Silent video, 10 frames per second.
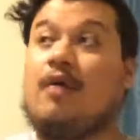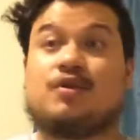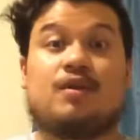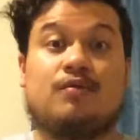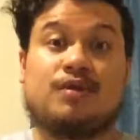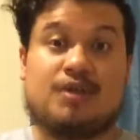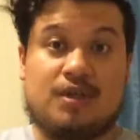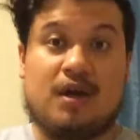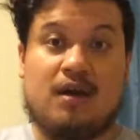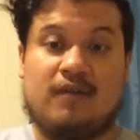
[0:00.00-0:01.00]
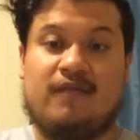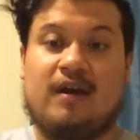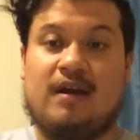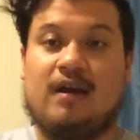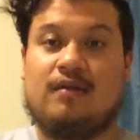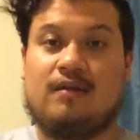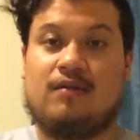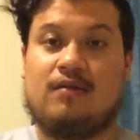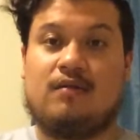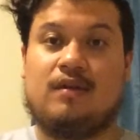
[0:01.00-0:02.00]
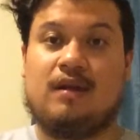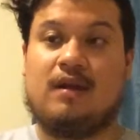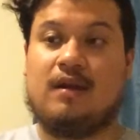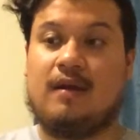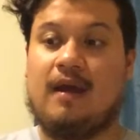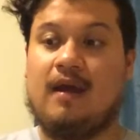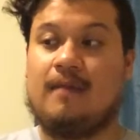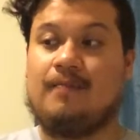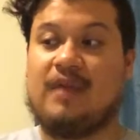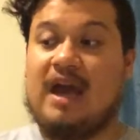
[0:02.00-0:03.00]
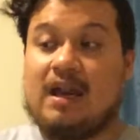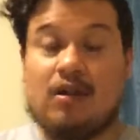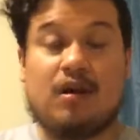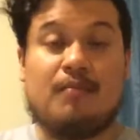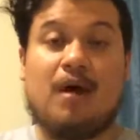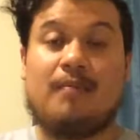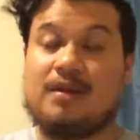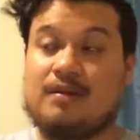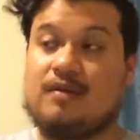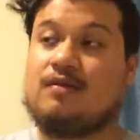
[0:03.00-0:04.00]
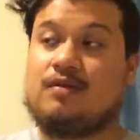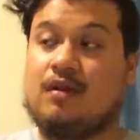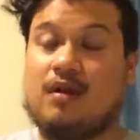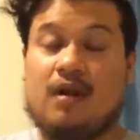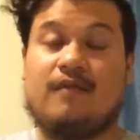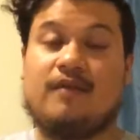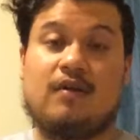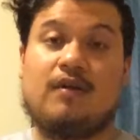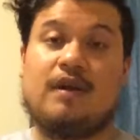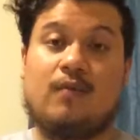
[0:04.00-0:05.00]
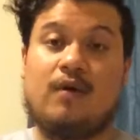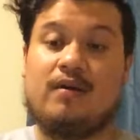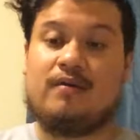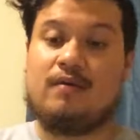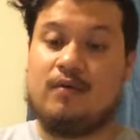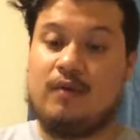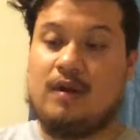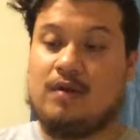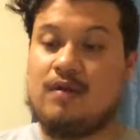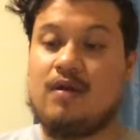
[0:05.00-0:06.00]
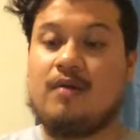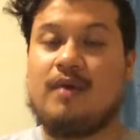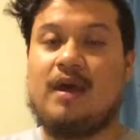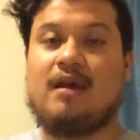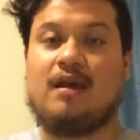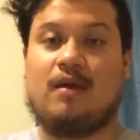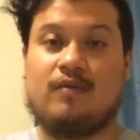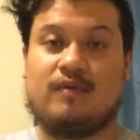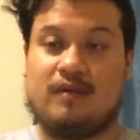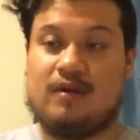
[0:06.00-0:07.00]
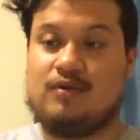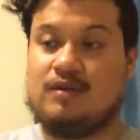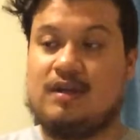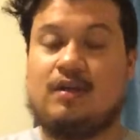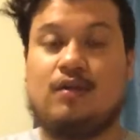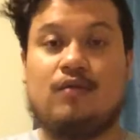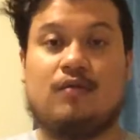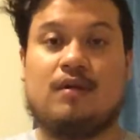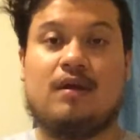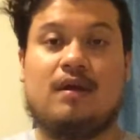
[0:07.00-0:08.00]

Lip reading: so in shock to find out this dude did it, and I had to look him up, and sure enough, he was. When he was a young man, he was an interesting dude.